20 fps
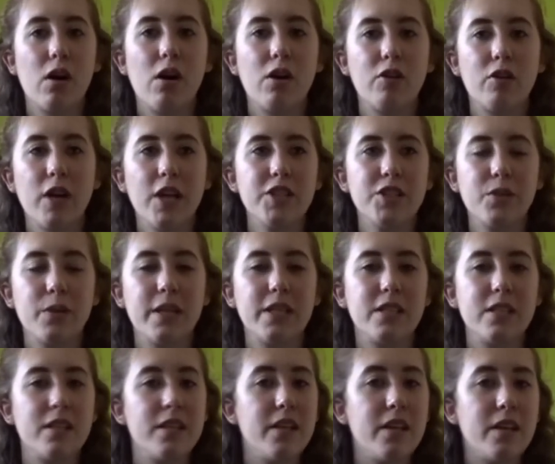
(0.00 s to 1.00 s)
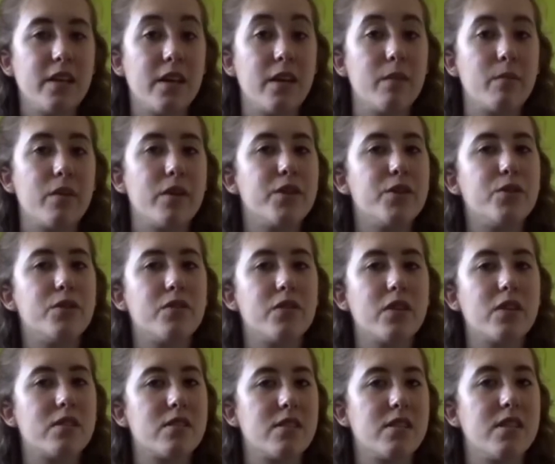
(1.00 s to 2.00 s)
our graduating year at my
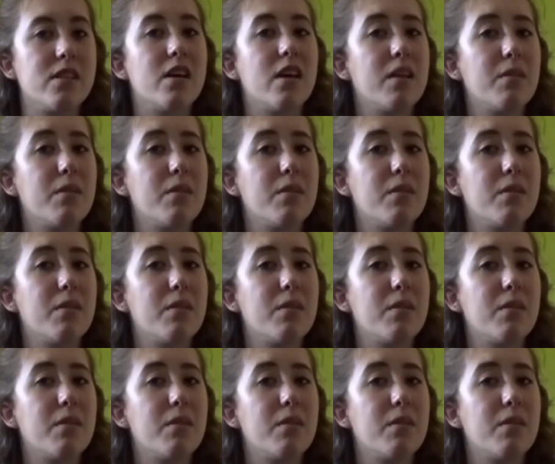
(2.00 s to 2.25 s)
university,